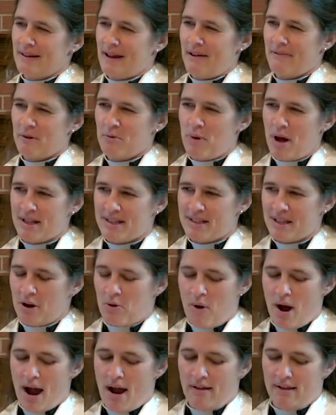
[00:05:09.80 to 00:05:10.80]
Every once in
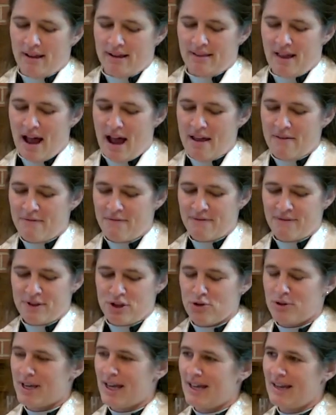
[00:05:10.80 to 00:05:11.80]
a while in life,
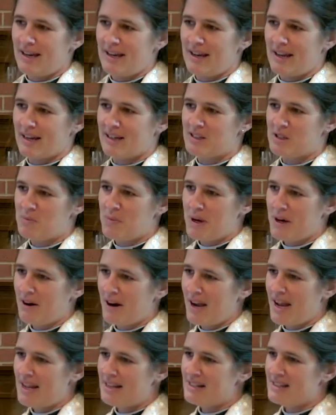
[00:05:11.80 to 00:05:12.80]
you get an
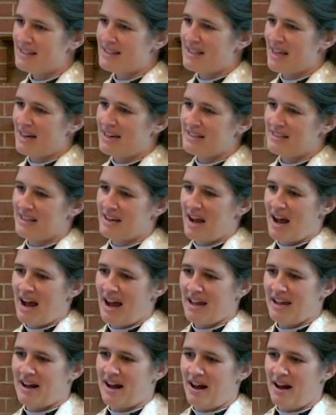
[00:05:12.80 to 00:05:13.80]
experience that is an
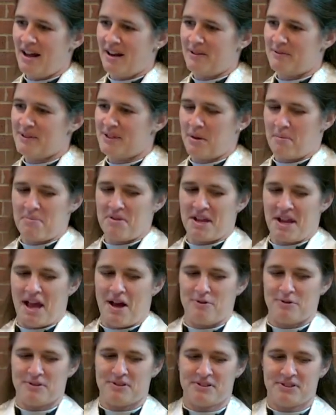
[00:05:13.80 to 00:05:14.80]
icon of something
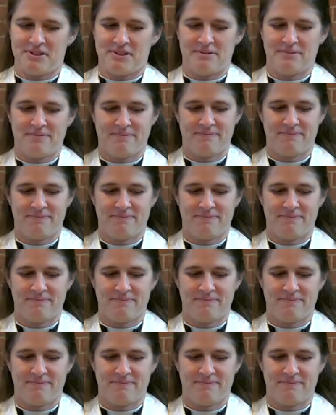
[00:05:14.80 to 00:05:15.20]
else,